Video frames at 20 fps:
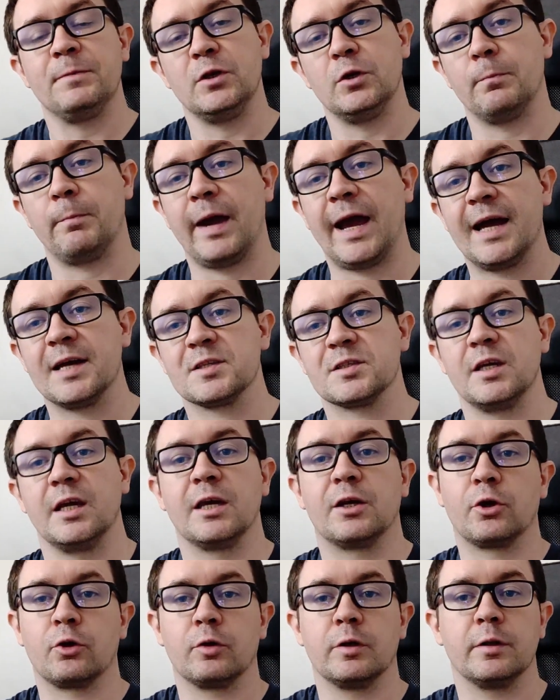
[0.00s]
You pass
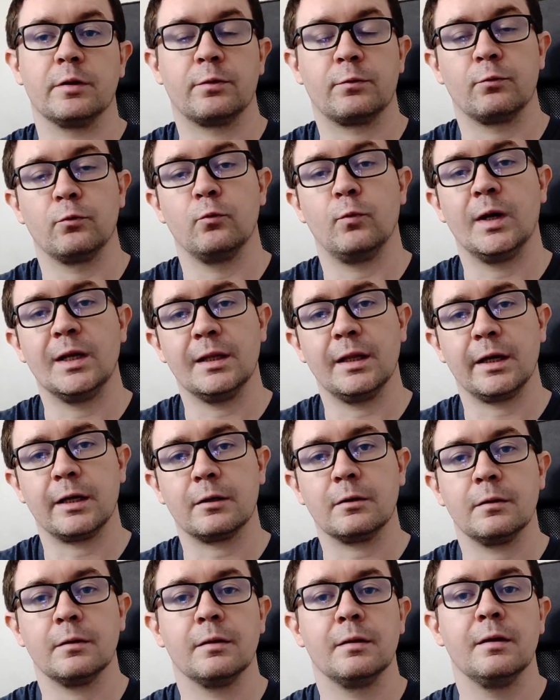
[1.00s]
a current through one
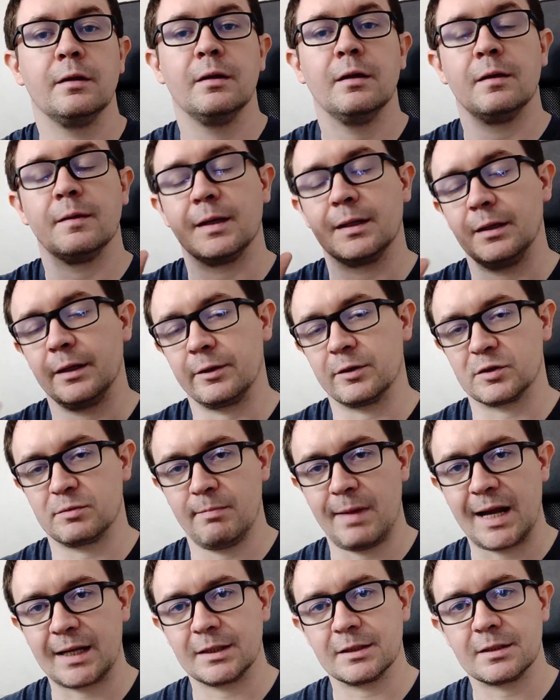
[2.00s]
layer. That layer is
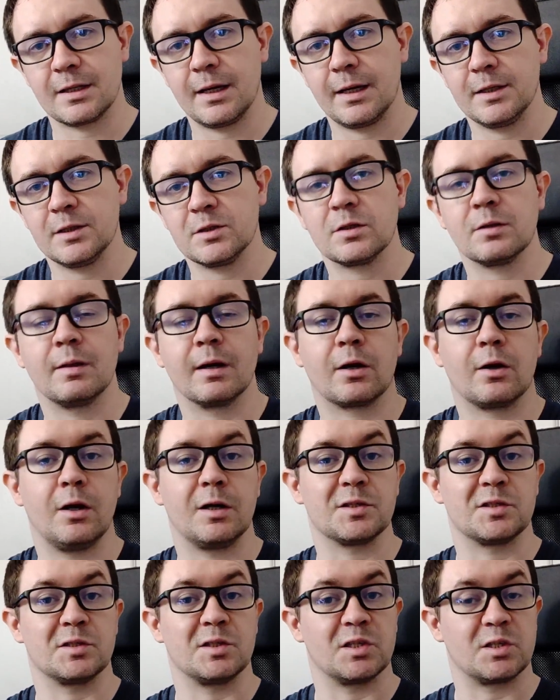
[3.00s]
magnetized. That
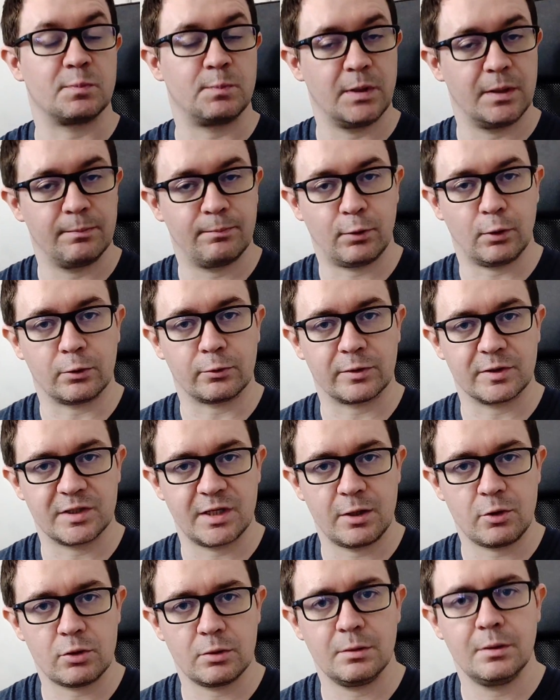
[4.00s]
causes a spin
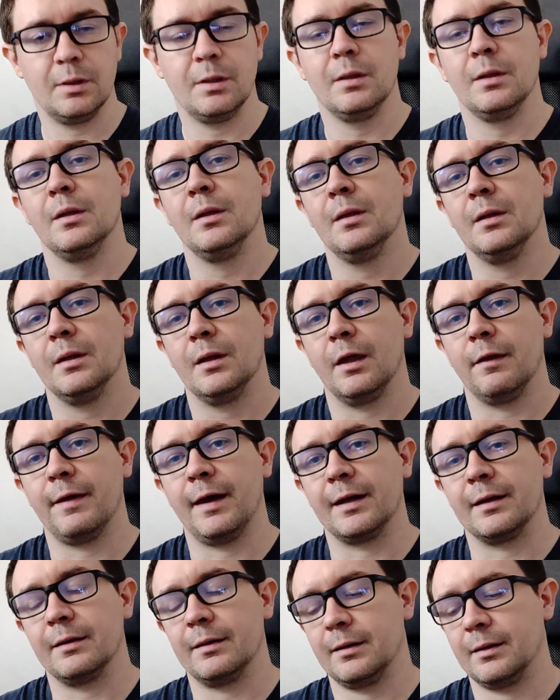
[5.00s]
polarization.
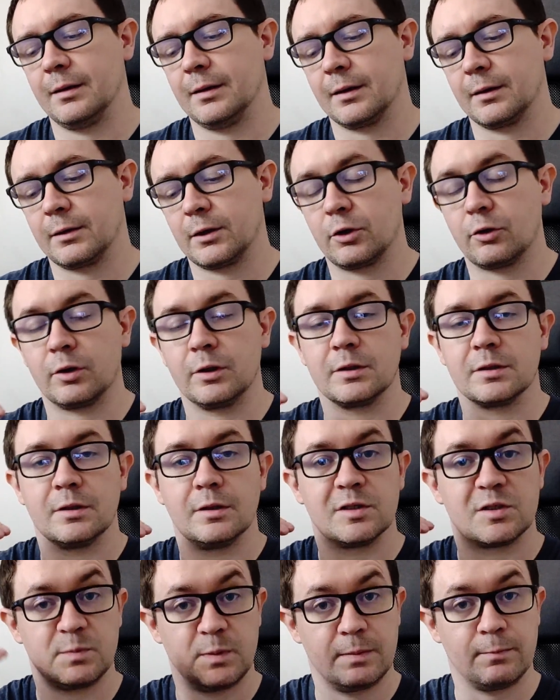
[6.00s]
That uh, current,
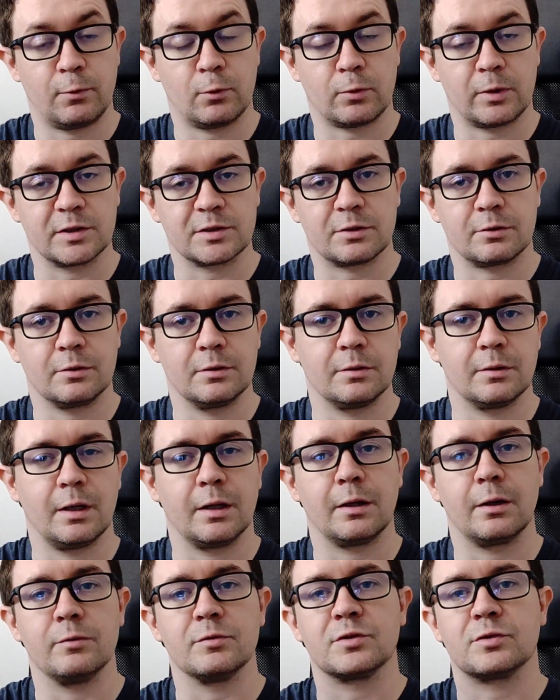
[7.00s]
spin polarized current,
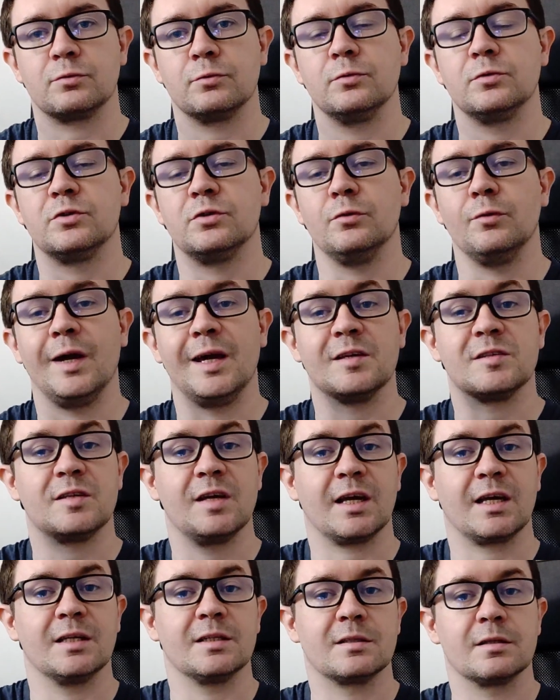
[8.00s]
then goes through to a
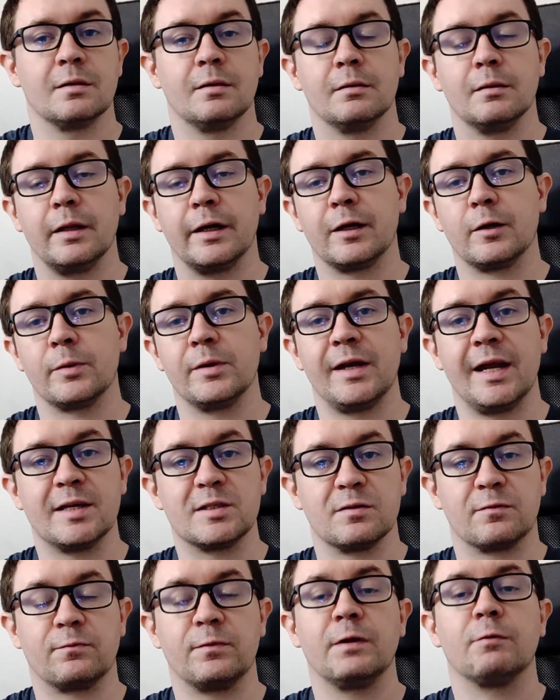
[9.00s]
second layer that
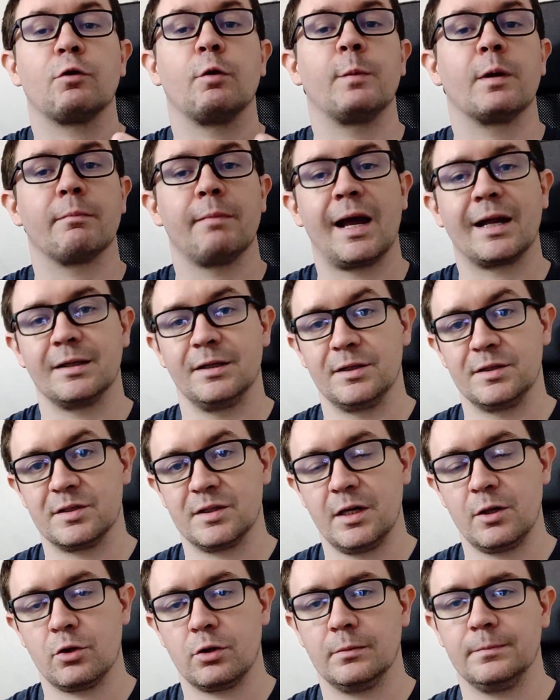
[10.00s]
has a free roaming
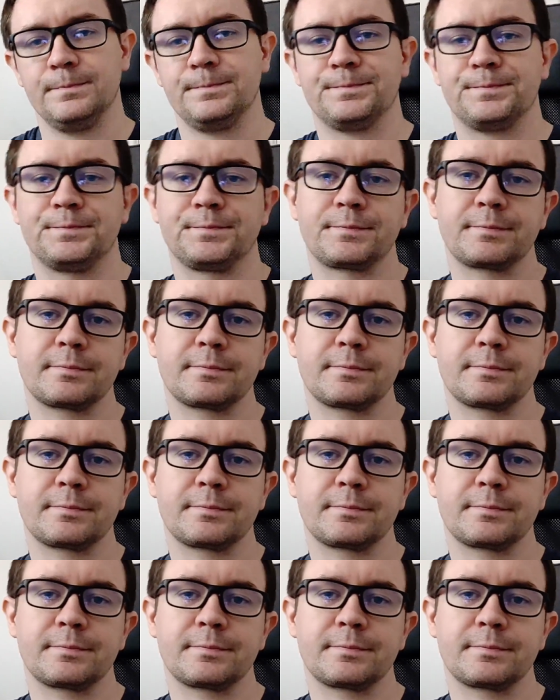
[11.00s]
magnetization.